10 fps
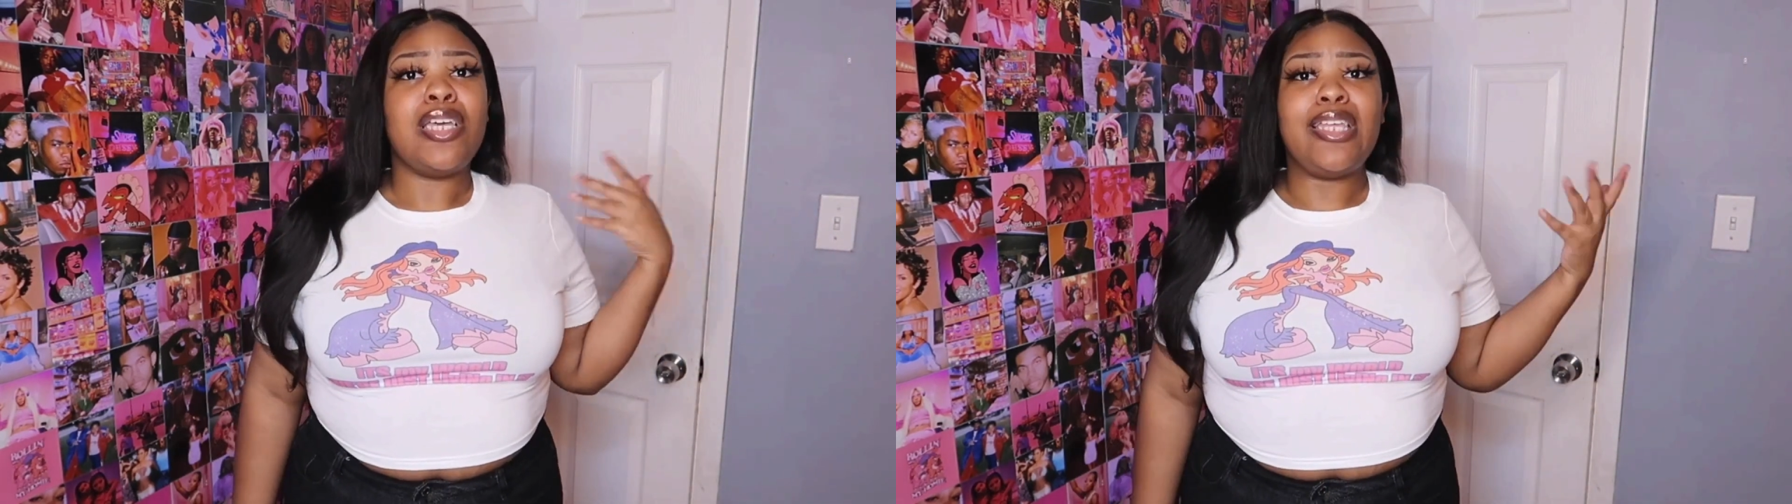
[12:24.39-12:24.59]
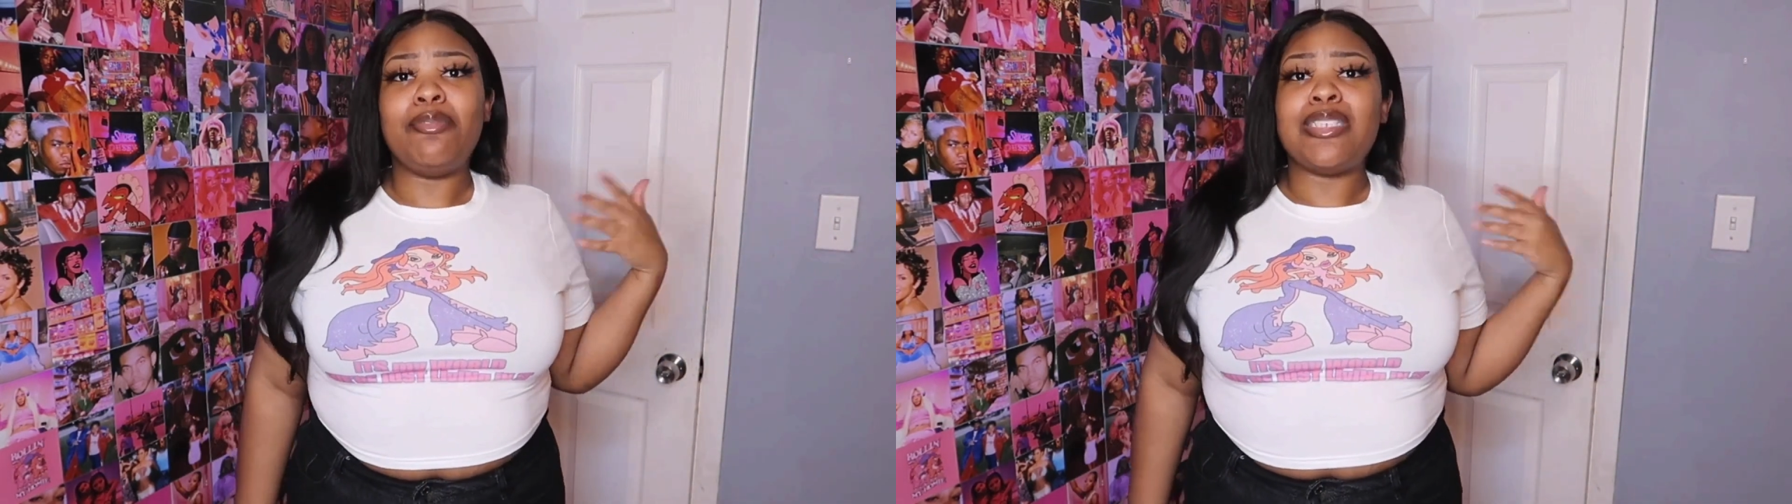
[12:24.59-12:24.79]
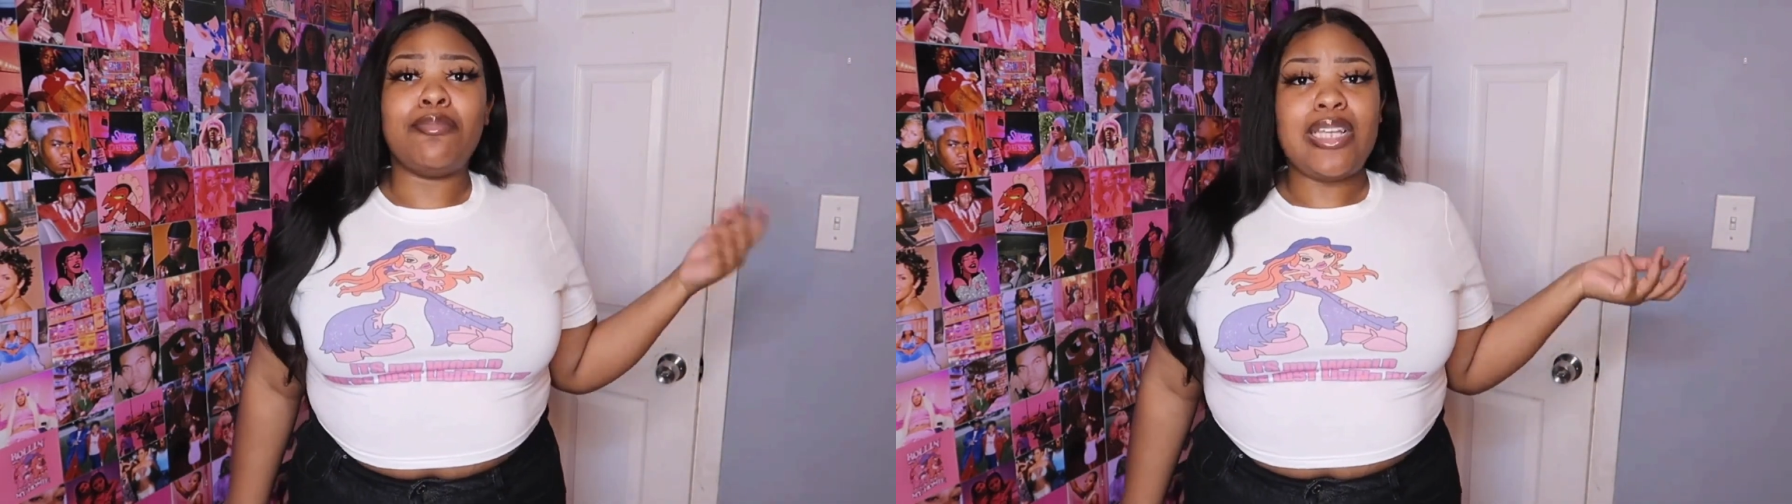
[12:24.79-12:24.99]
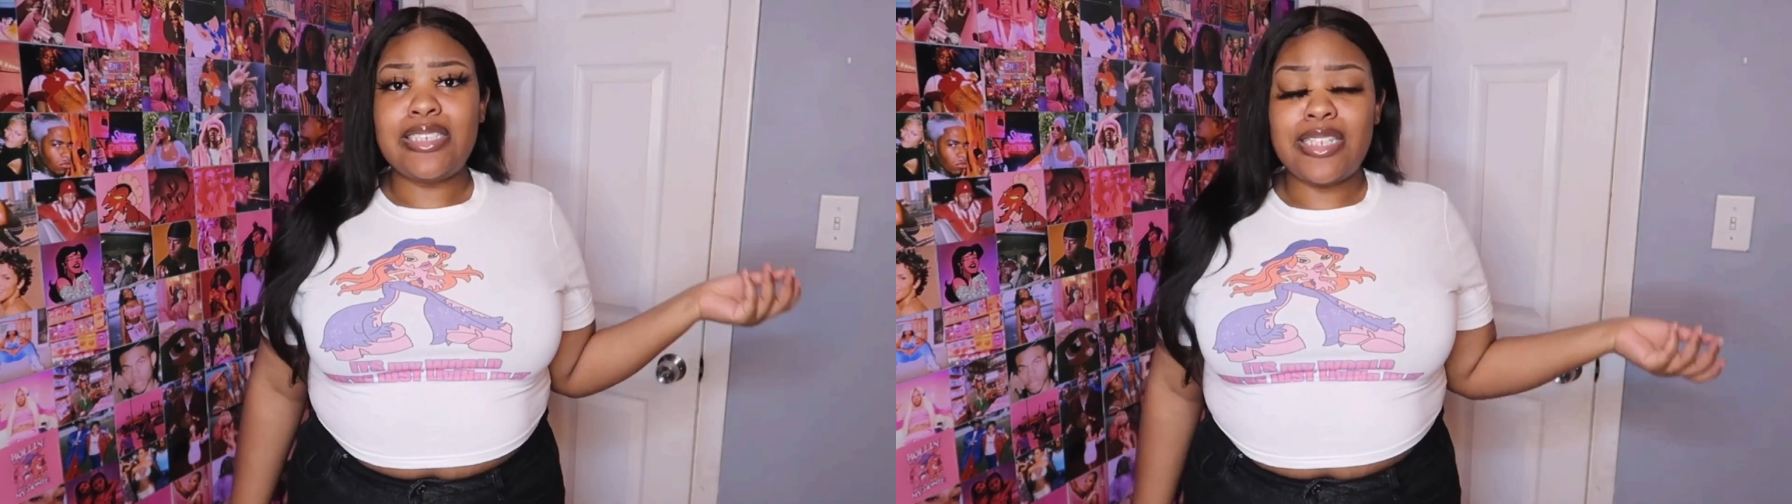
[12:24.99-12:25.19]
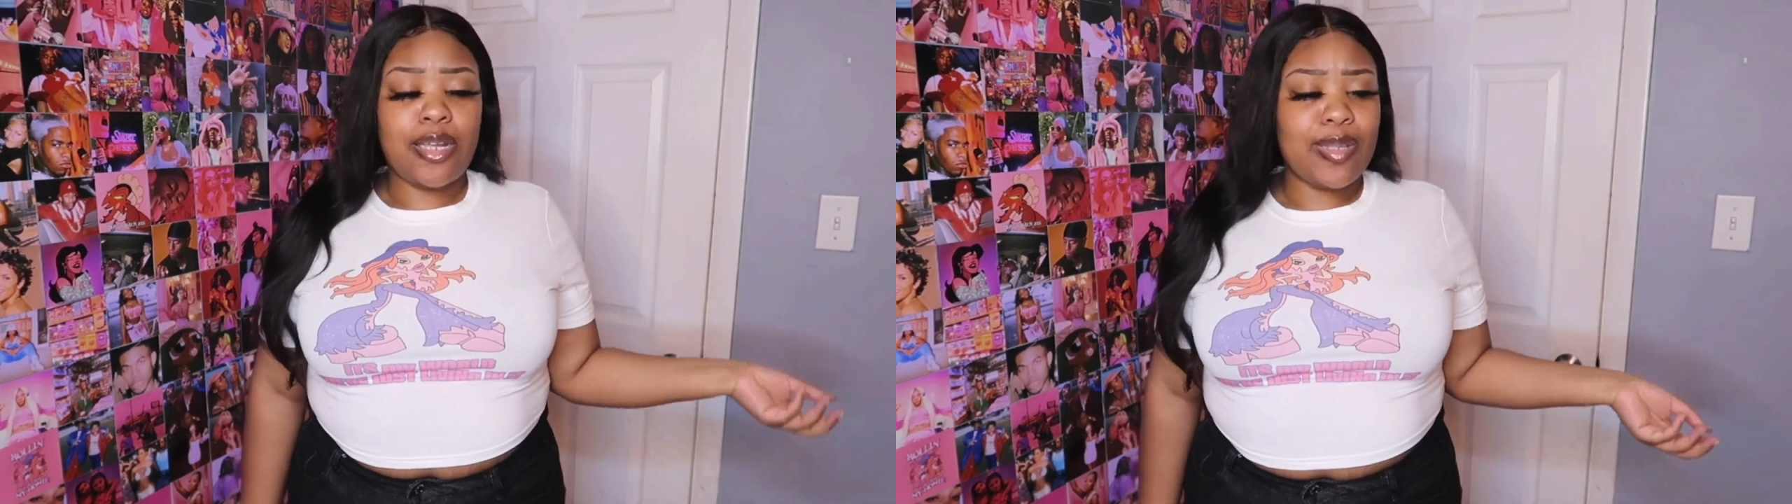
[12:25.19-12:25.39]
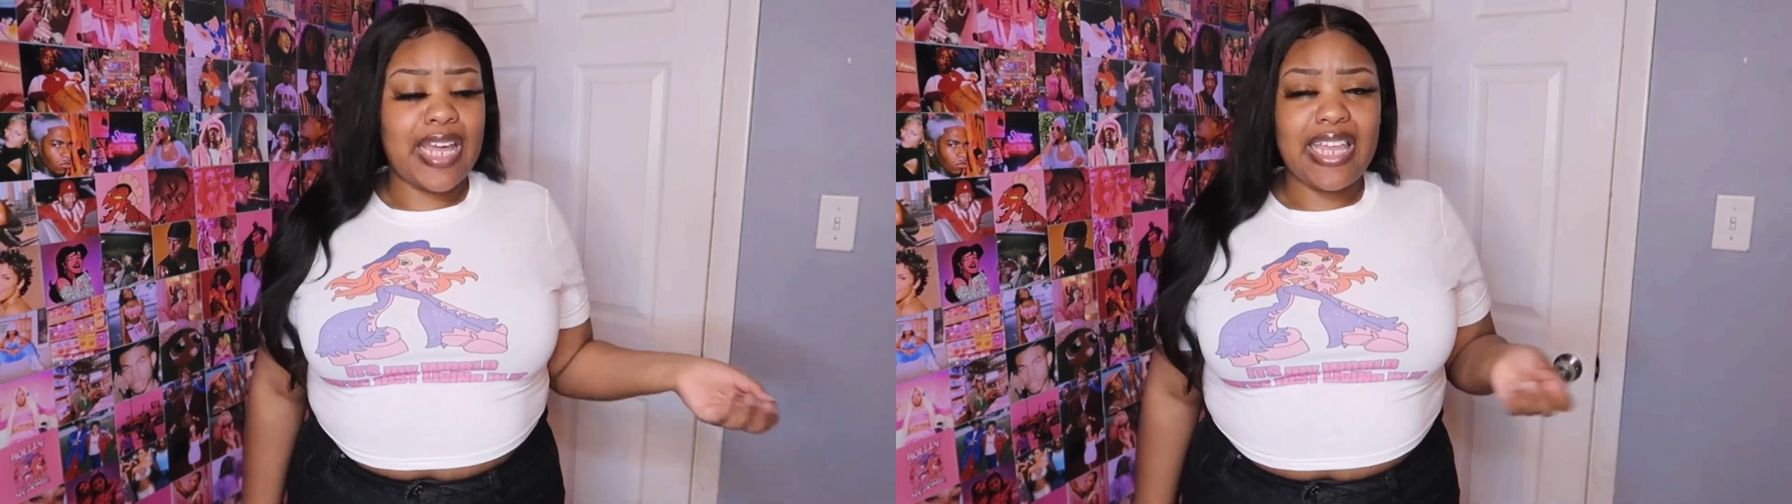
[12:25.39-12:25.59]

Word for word: It was messed up, and I